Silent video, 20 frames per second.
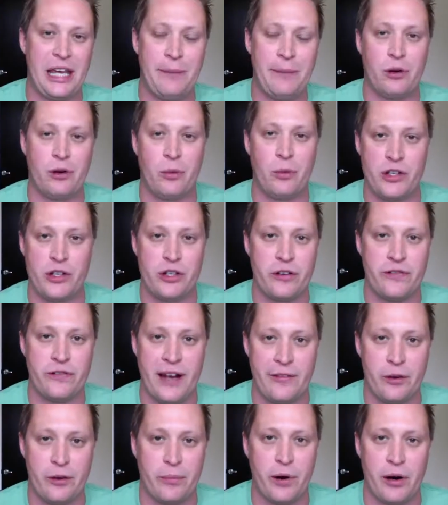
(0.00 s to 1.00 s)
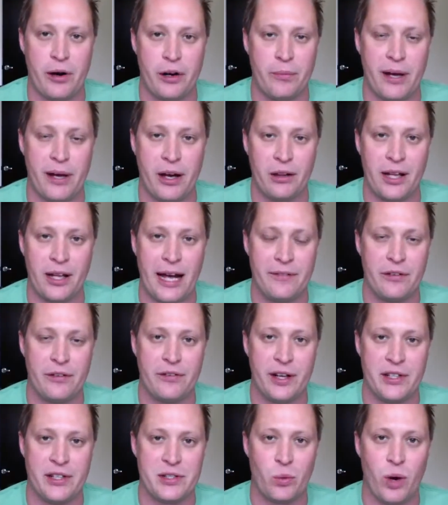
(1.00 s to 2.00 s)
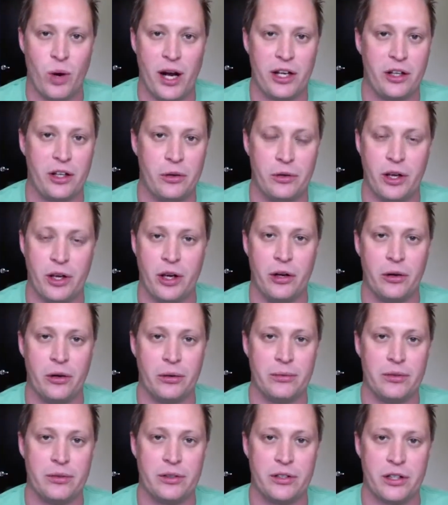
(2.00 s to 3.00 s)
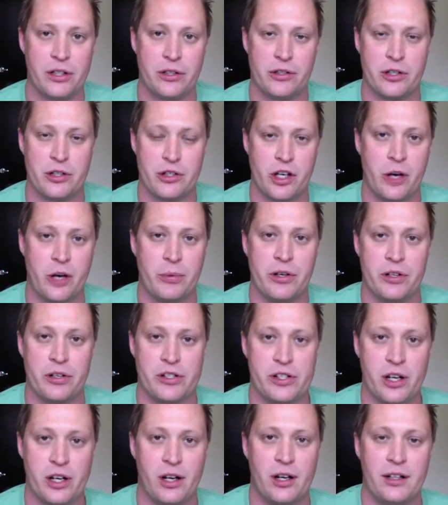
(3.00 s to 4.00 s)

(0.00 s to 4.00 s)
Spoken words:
what's your favorite part about live events, and why do you go to sharpen your saw?